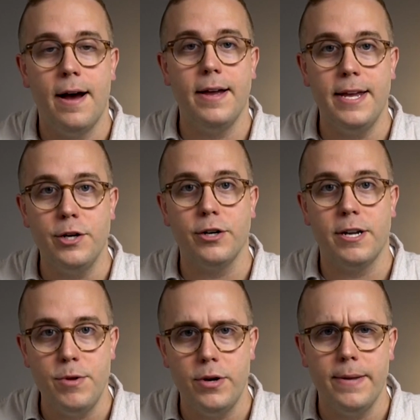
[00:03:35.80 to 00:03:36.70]
in your
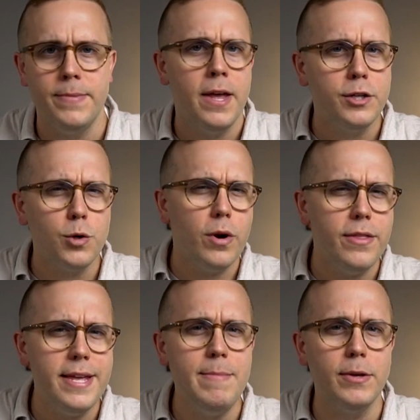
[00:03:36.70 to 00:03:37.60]
community. So where do
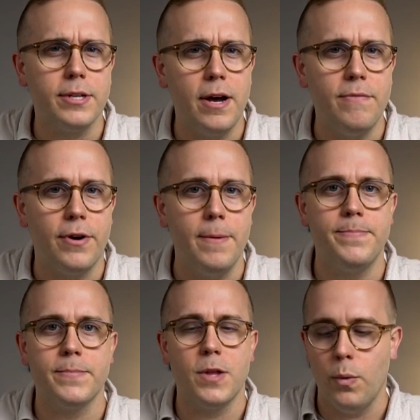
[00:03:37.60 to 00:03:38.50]
the emails come from?
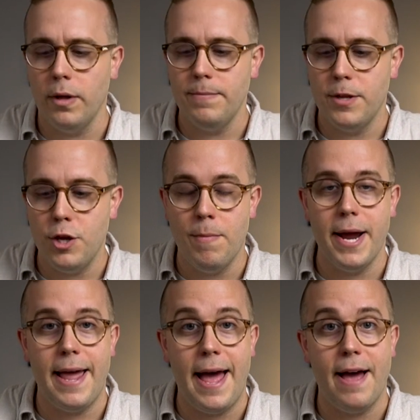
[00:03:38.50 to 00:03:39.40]
Well, you
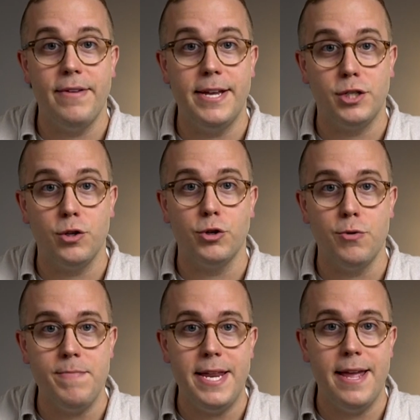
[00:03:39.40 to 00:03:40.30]
might have a
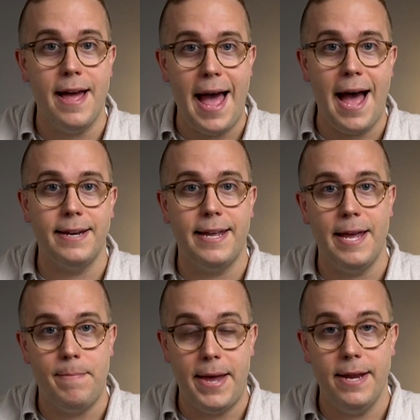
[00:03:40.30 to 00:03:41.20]
social media ad
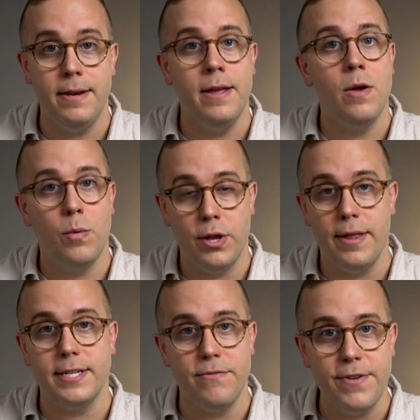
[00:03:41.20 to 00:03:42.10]
campaign, whether
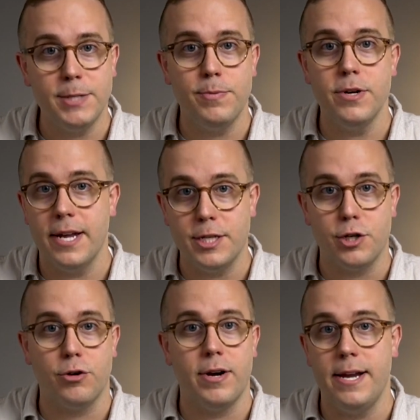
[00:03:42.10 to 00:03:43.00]
that's on Facebook,
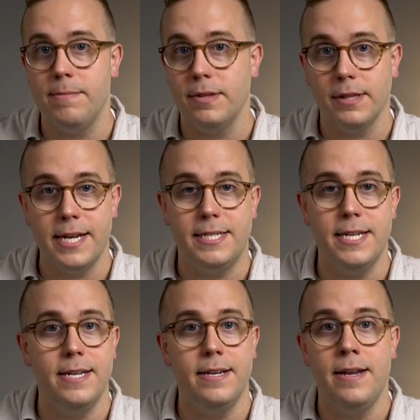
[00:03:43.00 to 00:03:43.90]
Instagram,
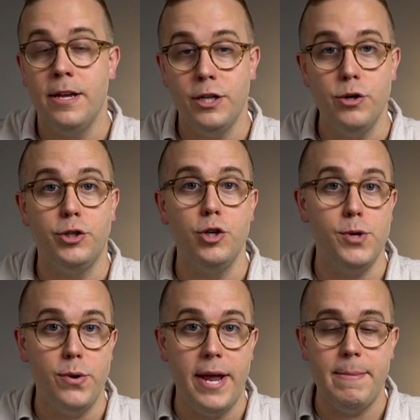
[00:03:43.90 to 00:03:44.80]
LinkedIn, YouTube,
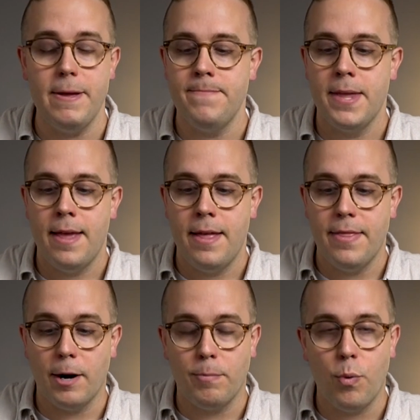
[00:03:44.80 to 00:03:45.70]
you name it,
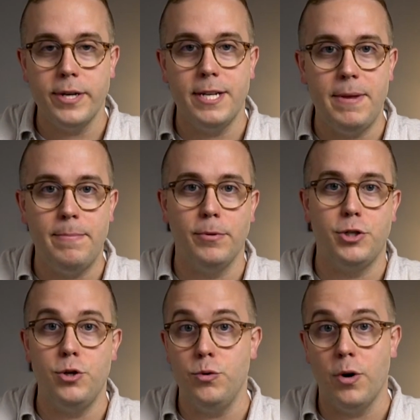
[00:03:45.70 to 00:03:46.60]
that are pointing people
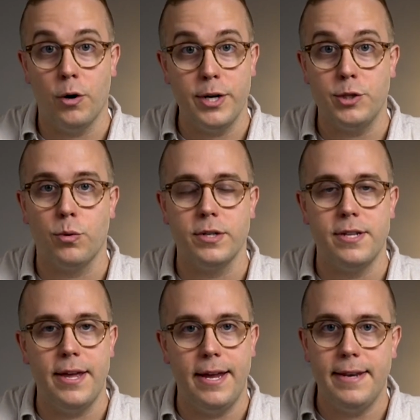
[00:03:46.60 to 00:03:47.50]
to a resource
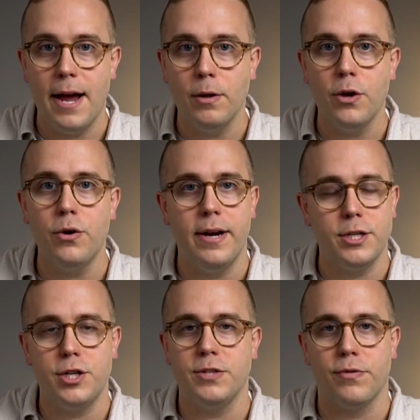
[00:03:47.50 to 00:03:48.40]
that they can download in
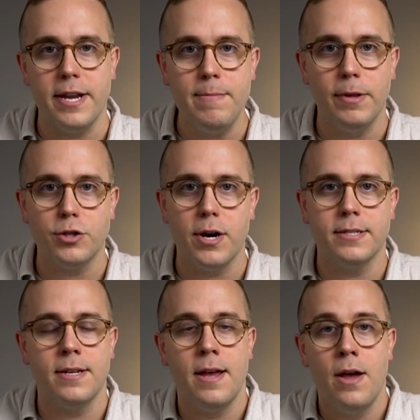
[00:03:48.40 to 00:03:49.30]
exchange for an email
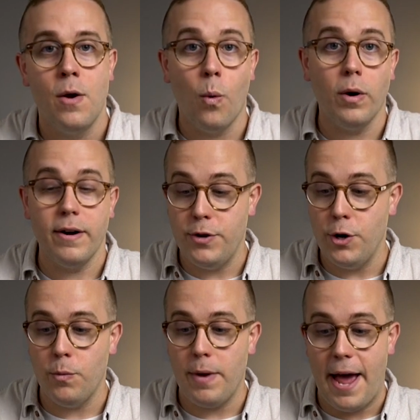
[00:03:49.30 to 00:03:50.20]
address. Or if you
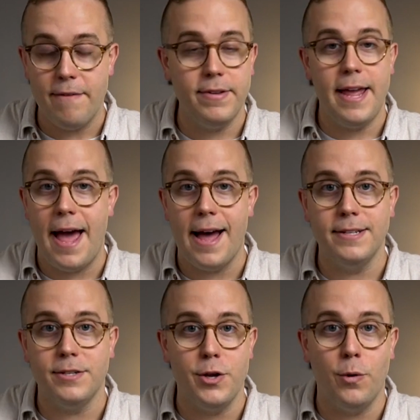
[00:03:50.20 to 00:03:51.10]
don't have any
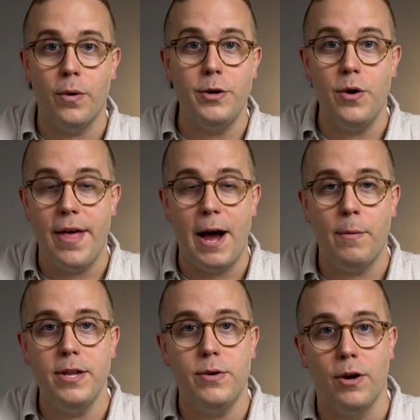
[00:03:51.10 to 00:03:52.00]
ads or you don't want to do it that
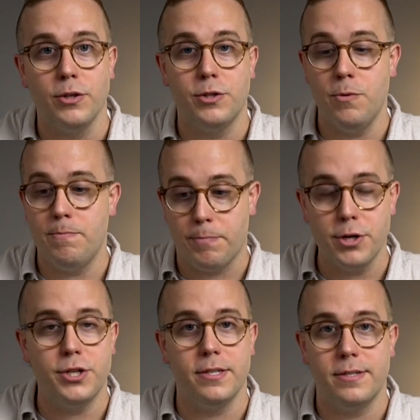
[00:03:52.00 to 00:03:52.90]
way, you can also
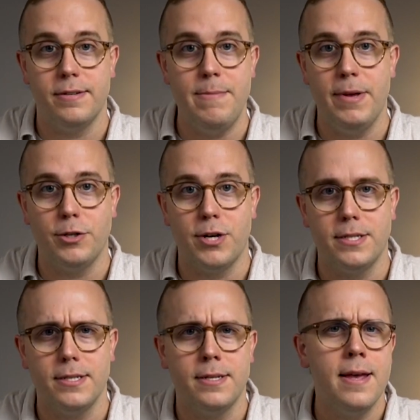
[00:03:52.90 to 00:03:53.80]
purchase email
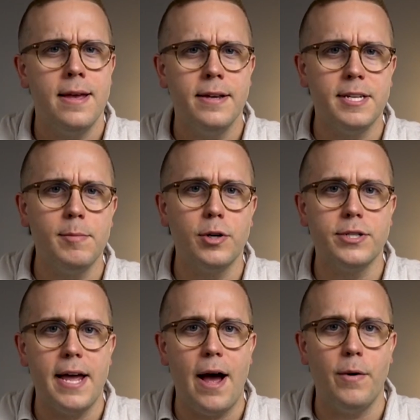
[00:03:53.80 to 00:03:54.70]
addresses. Similar
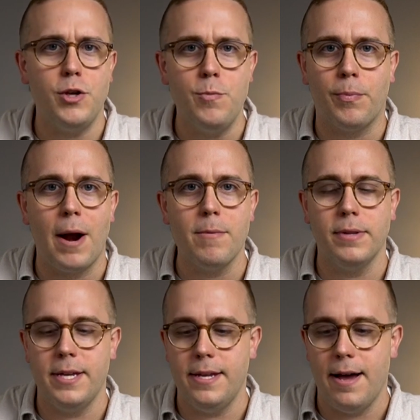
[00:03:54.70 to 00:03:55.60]
to how you
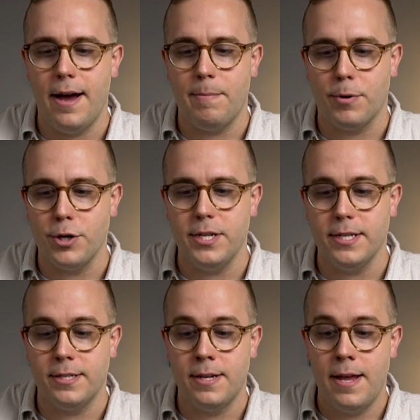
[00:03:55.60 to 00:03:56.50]
probably
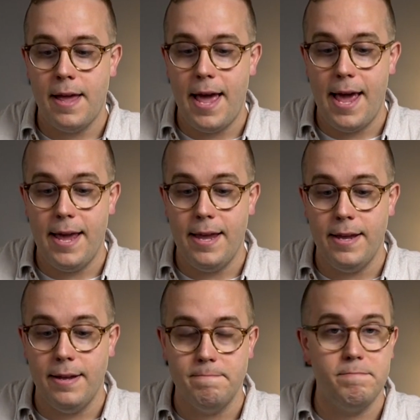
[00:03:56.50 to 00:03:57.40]
purchase
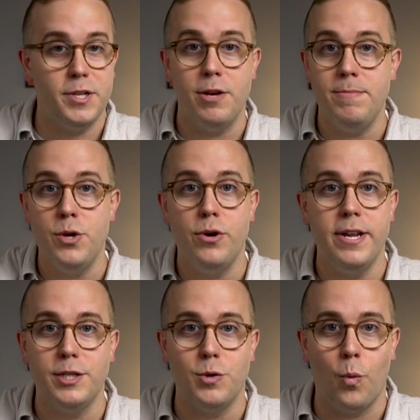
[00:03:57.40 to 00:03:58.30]
a
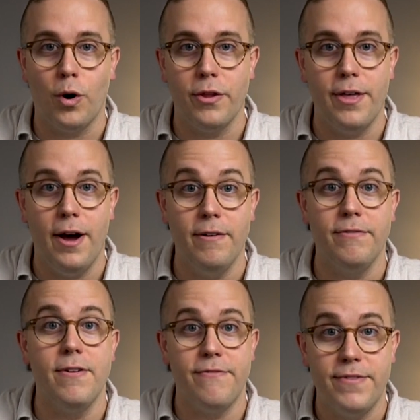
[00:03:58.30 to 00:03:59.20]
community's worth
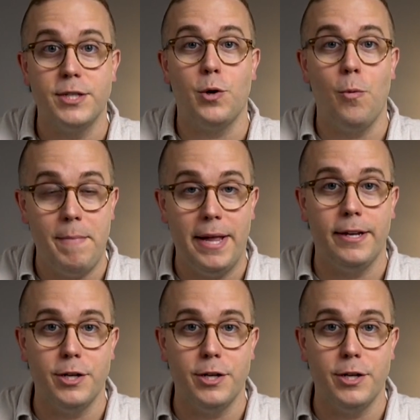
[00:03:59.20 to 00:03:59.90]
of physical mailing